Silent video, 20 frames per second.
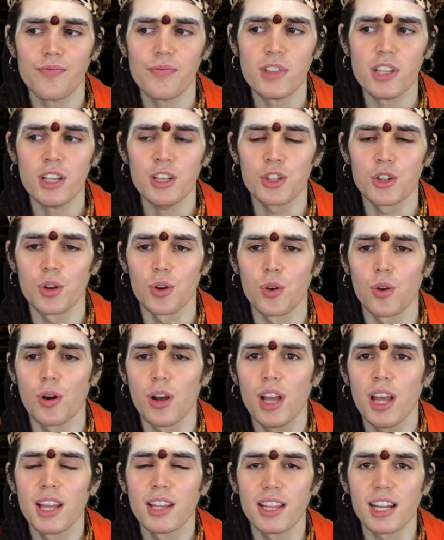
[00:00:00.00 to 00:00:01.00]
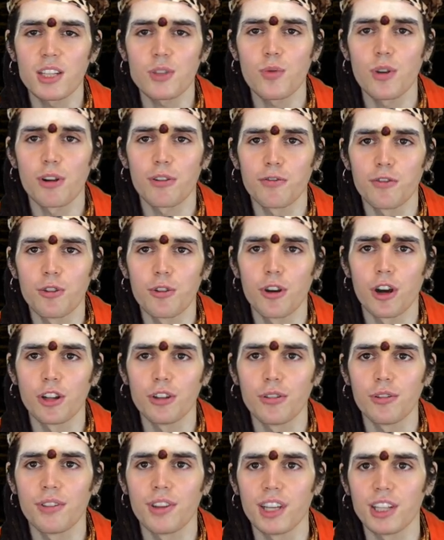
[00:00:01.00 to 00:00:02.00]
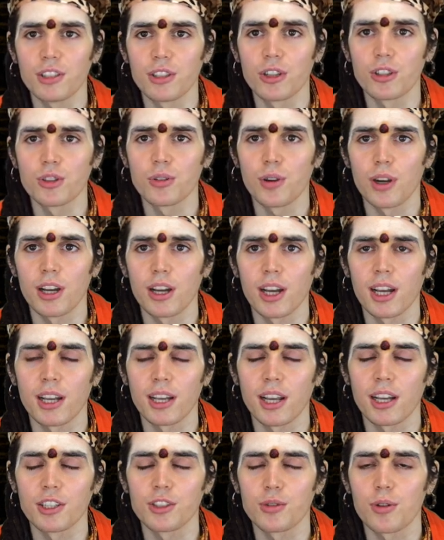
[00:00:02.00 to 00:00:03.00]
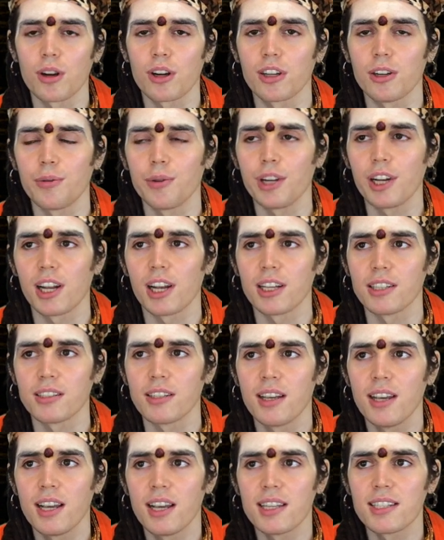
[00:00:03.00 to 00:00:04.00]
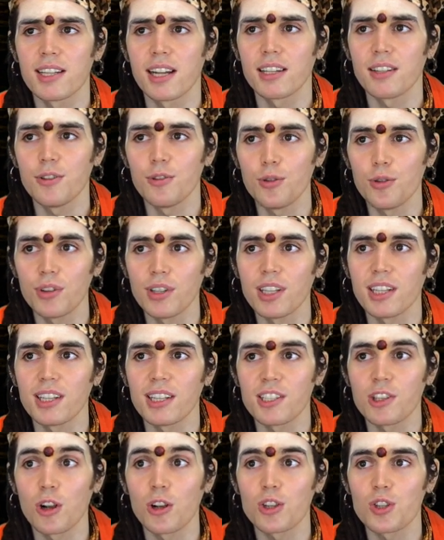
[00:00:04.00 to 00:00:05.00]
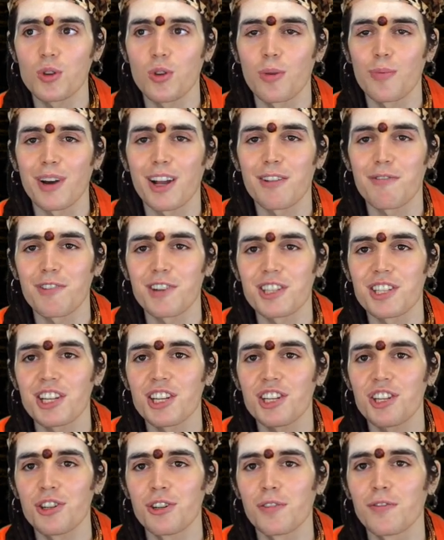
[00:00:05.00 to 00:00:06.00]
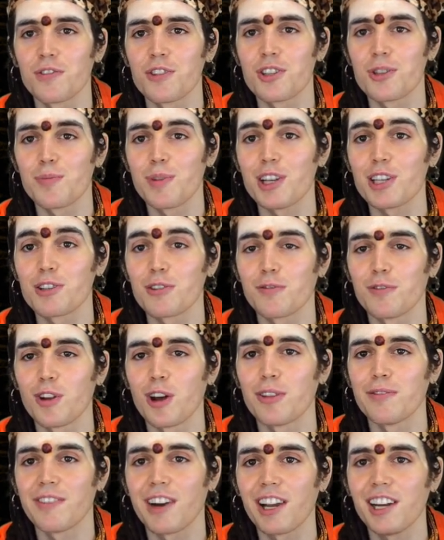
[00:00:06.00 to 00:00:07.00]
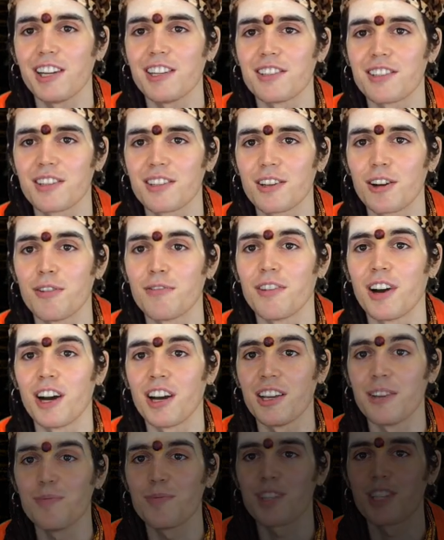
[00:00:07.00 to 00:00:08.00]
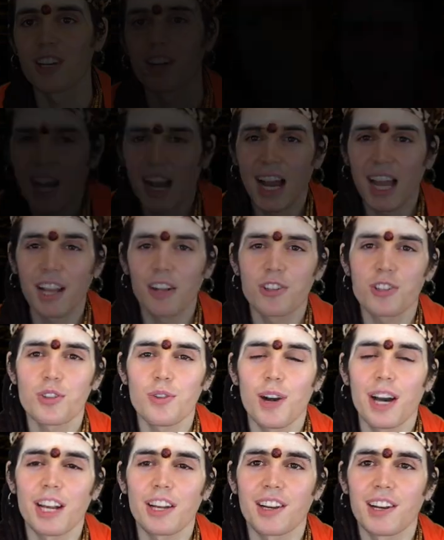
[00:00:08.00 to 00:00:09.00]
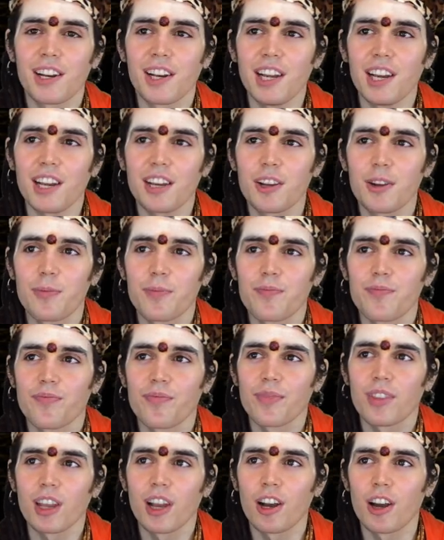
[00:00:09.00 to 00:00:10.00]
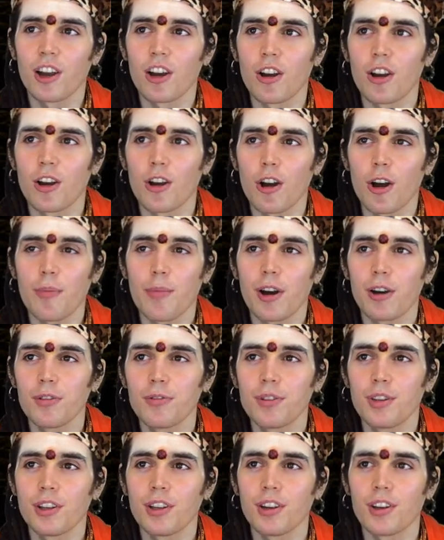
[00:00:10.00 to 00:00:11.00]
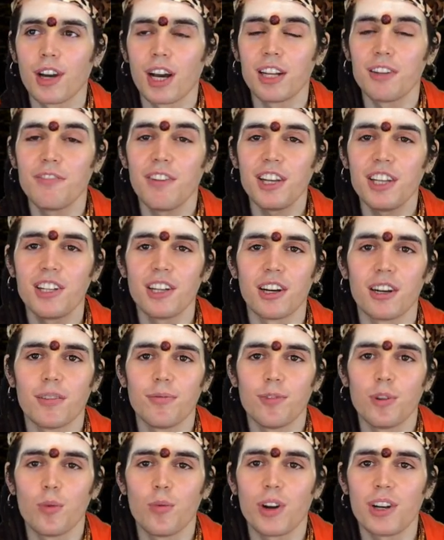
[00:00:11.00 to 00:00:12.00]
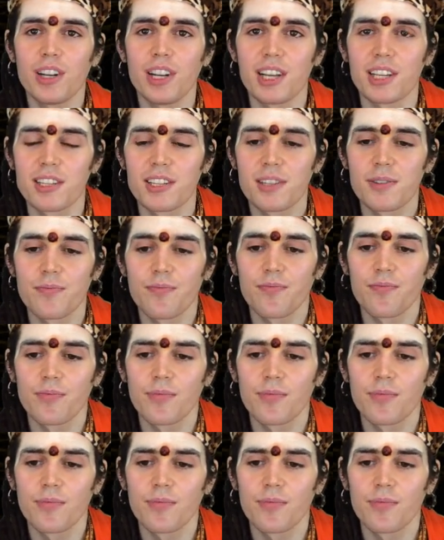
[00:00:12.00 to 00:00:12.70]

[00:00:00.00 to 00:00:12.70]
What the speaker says: So that's one of the other things also I strongly realize, is that it's also a manifestation of the space of non-violence, of ahimsa. I also had a click about the Advaita, the oneness.